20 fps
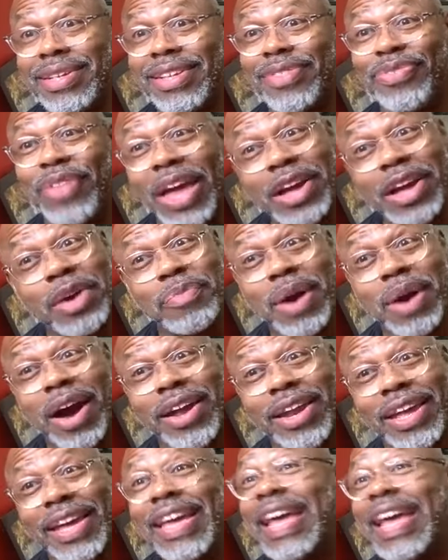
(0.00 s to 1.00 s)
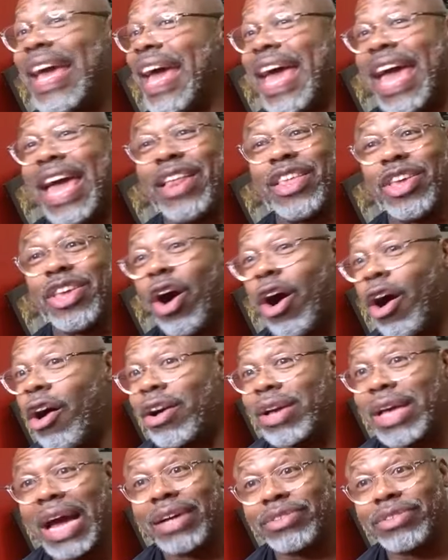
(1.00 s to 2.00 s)
Think about it. And y'all
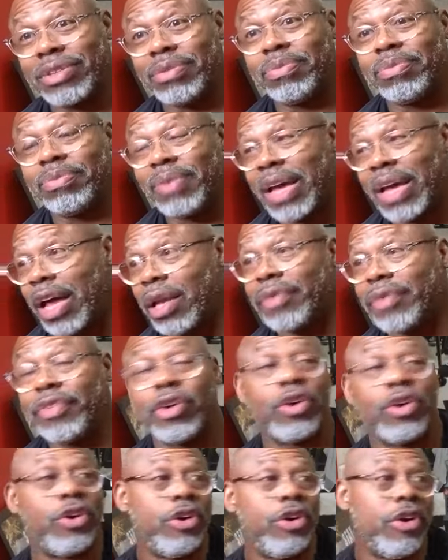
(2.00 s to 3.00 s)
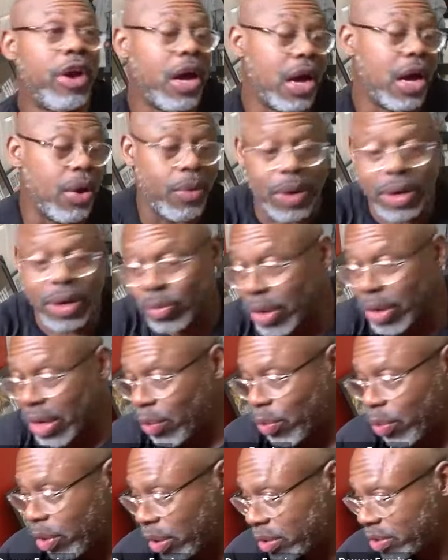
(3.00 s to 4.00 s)
got some hell of a, what I
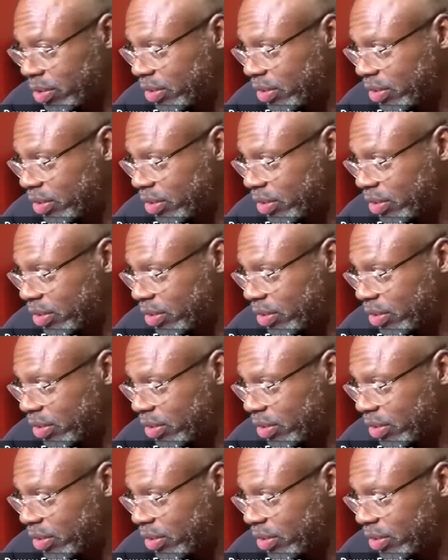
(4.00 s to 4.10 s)
want